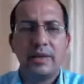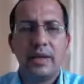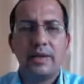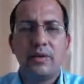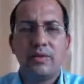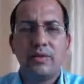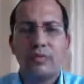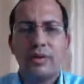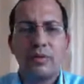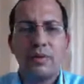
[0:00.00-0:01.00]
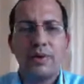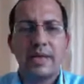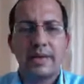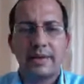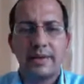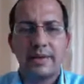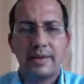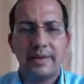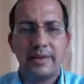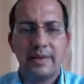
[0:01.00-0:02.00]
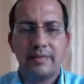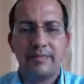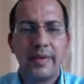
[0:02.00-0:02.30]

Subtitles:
I don't want to repeat that again and again.